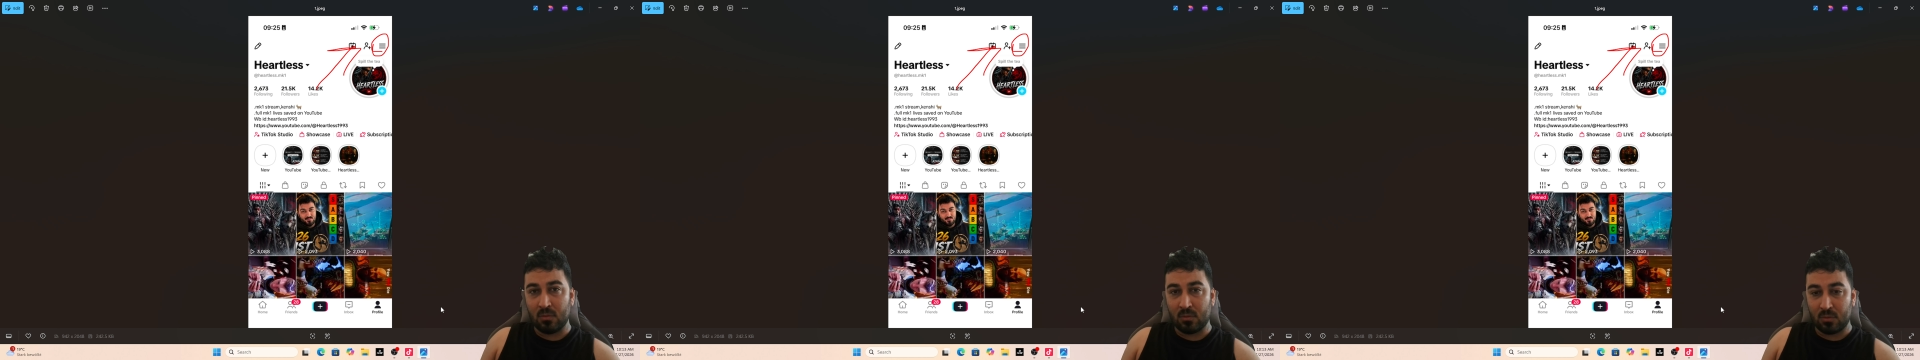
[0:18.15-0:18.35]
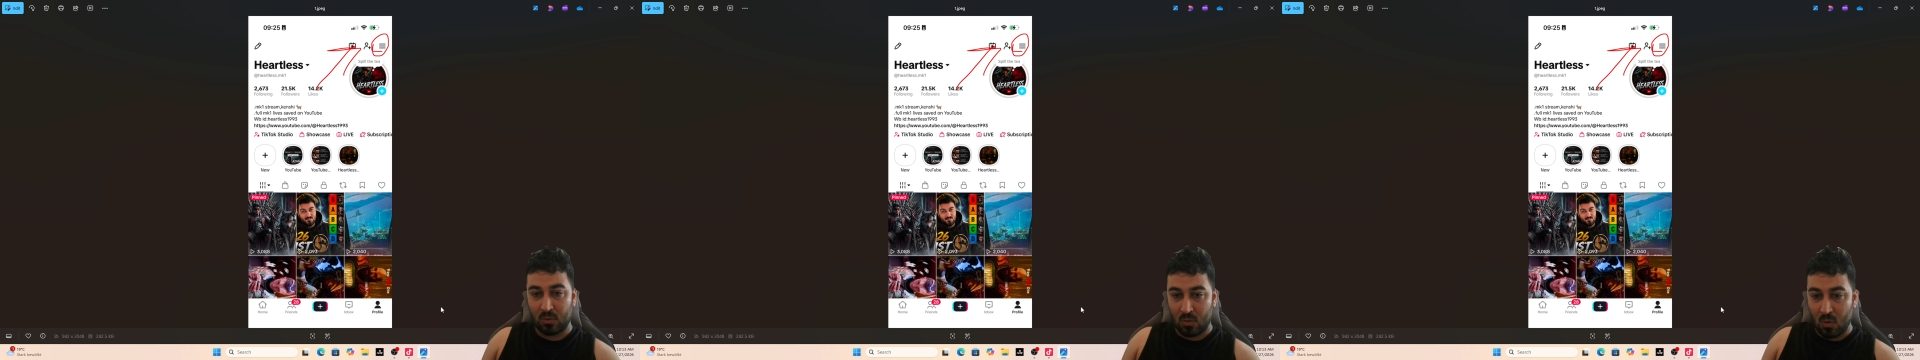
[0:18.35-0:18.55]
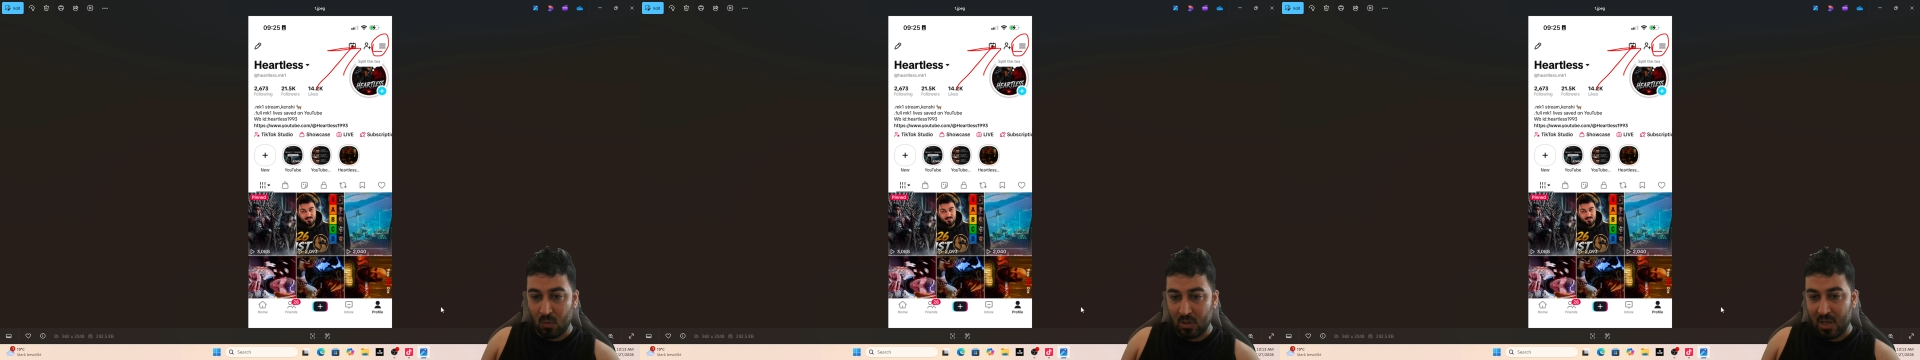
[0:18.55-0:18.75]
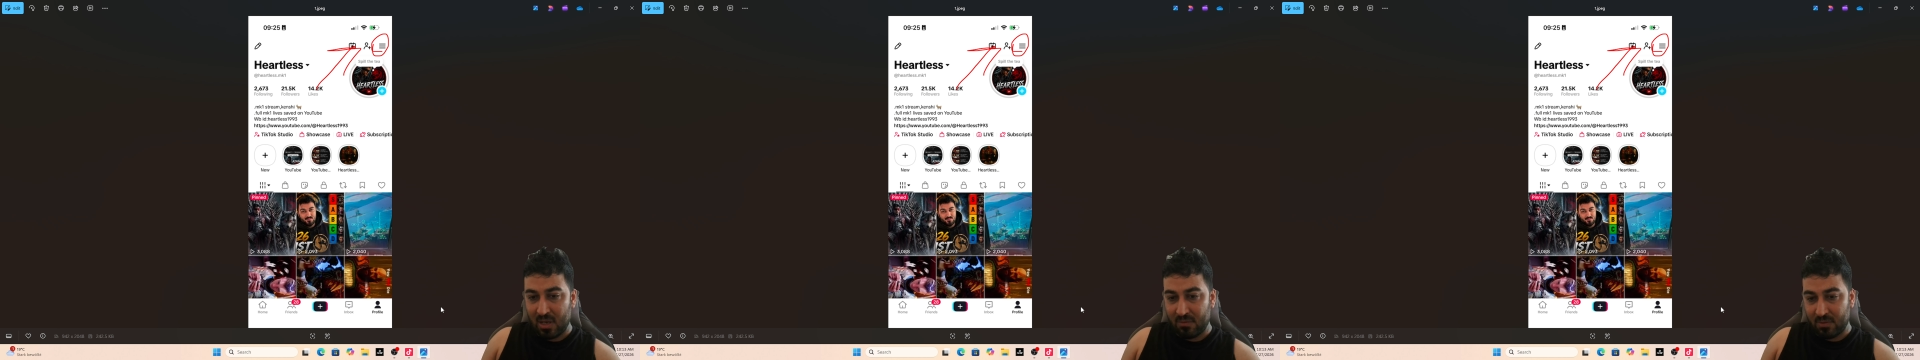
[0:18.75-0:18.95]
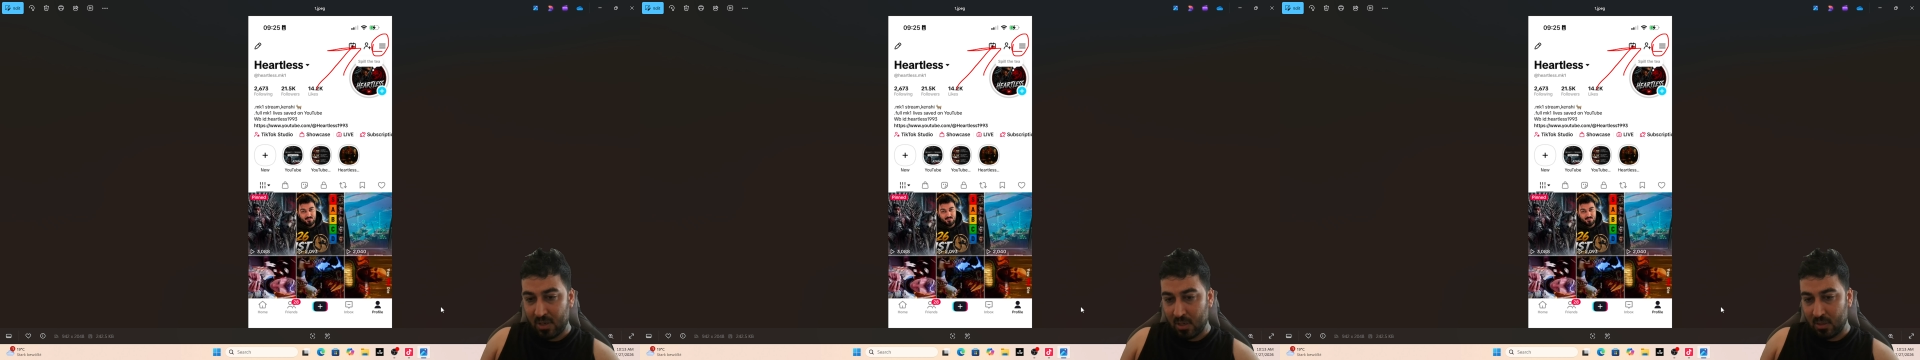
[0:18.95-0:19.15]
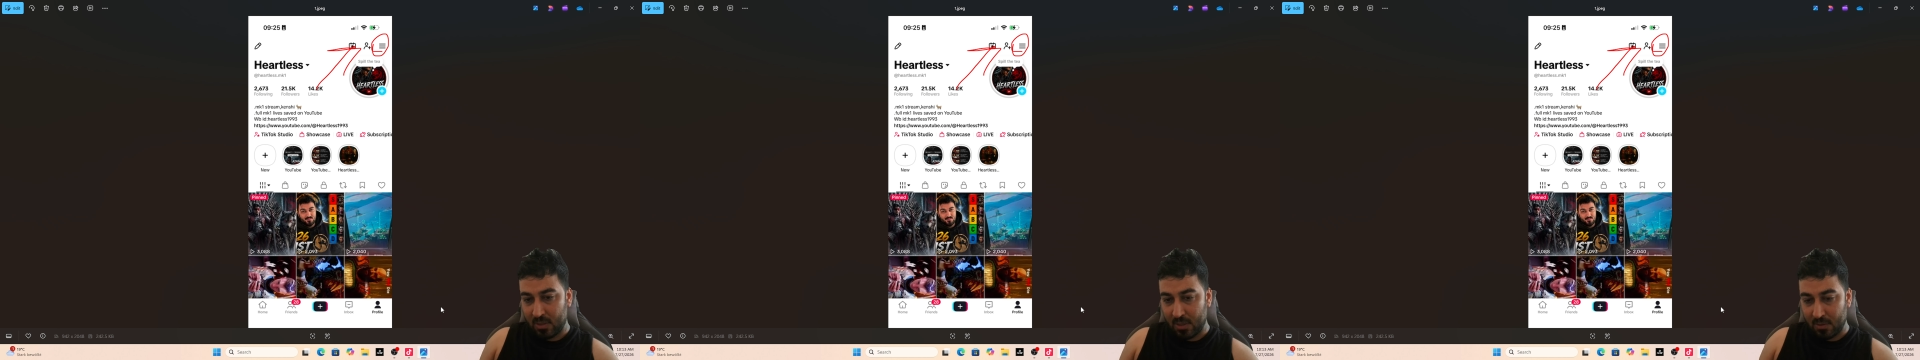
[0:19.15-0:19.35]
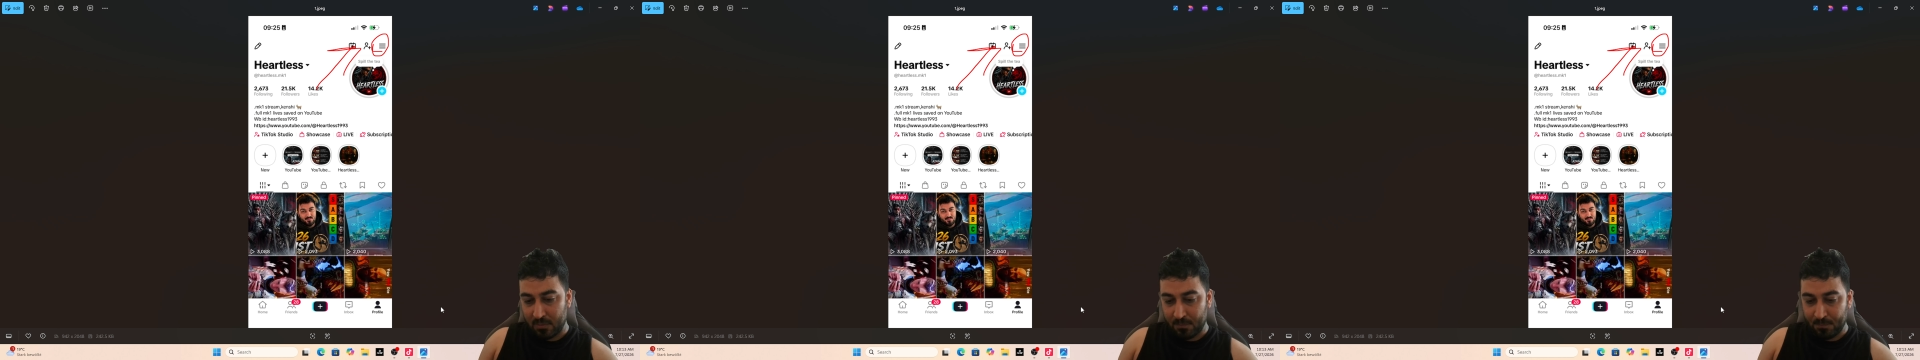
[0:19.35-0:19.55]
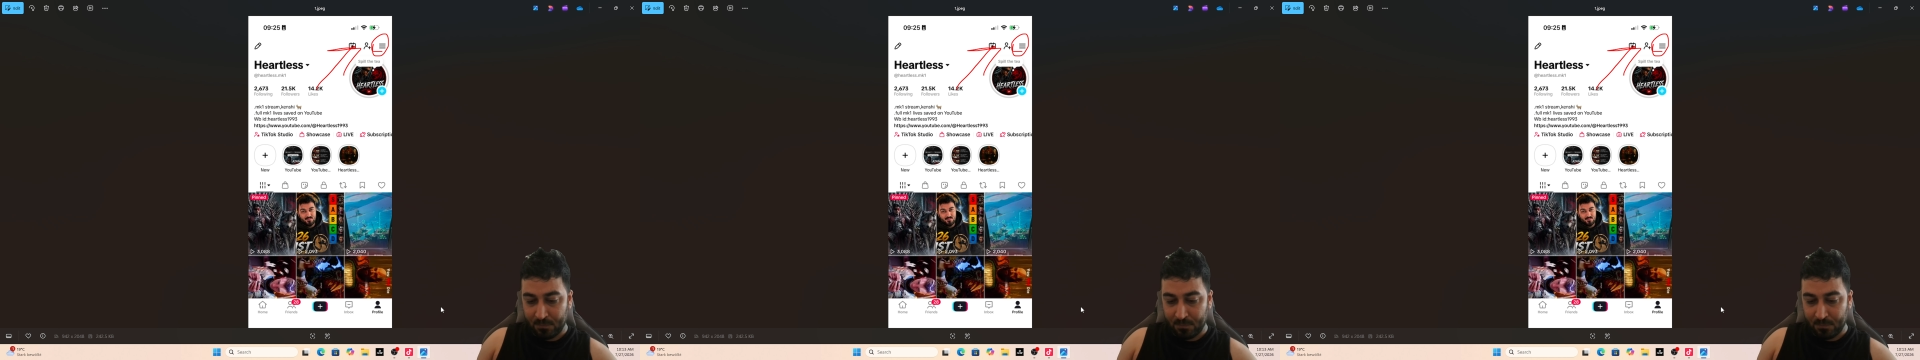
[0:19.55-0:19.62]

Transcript: to go live earlier.